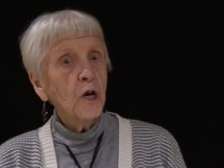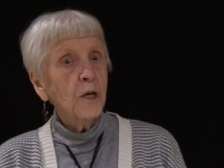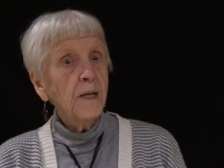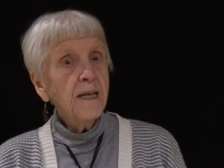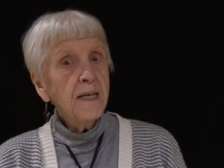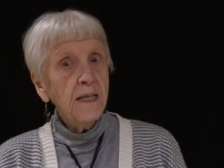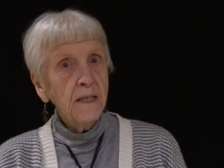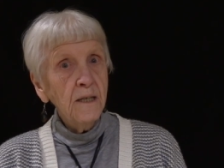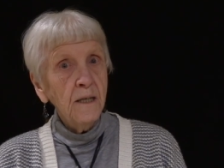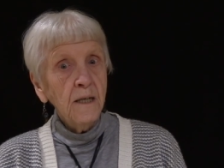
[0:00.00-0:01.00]
on
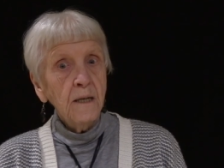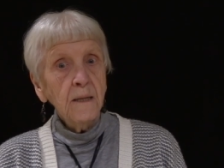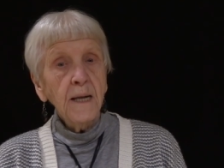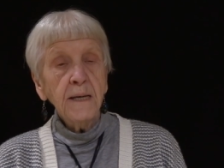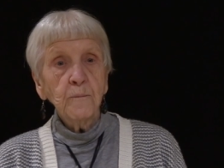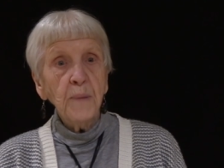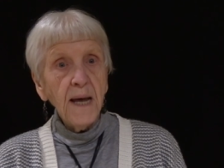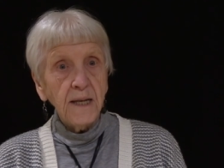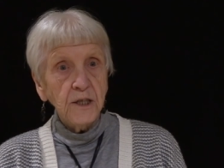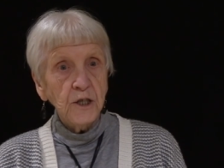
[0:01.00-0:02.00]
lead like
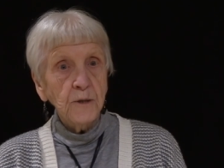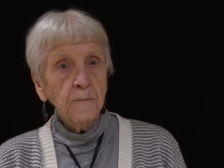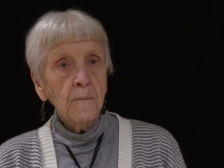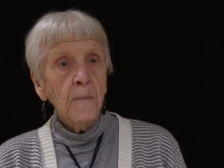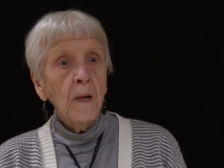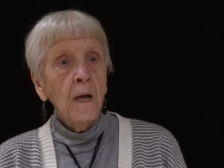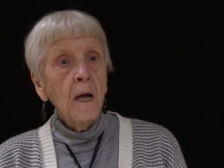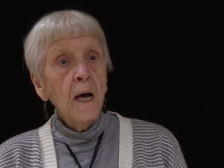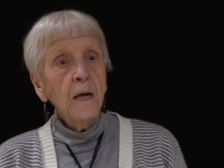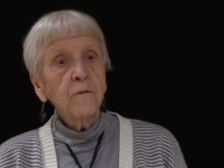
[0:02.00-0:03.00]
pets.
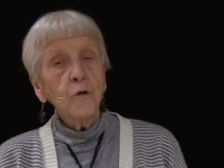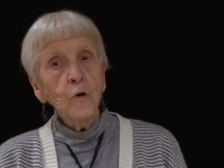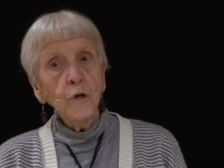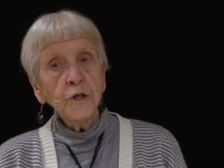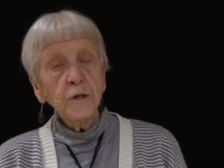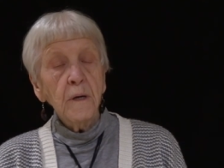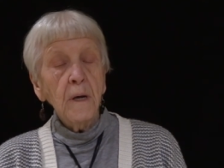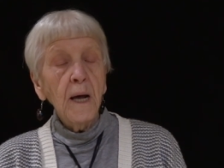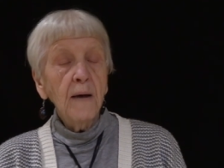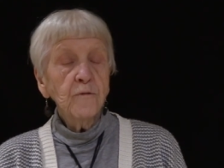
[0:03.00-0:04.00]
And of course,
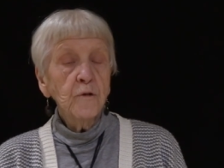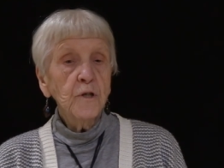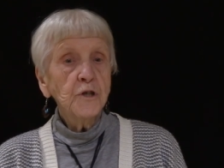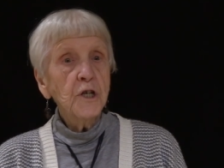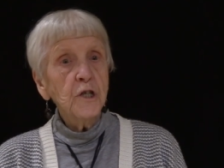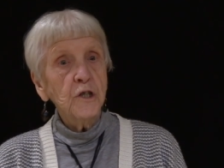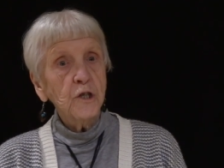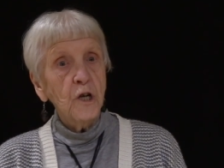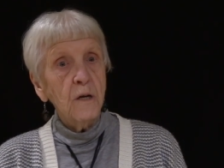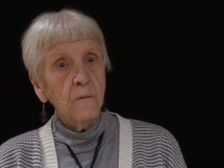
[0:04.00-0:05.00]
after the chickens
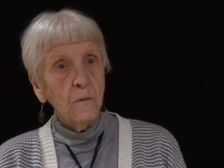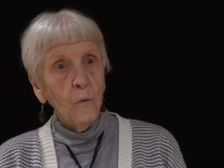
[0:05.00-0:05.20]
got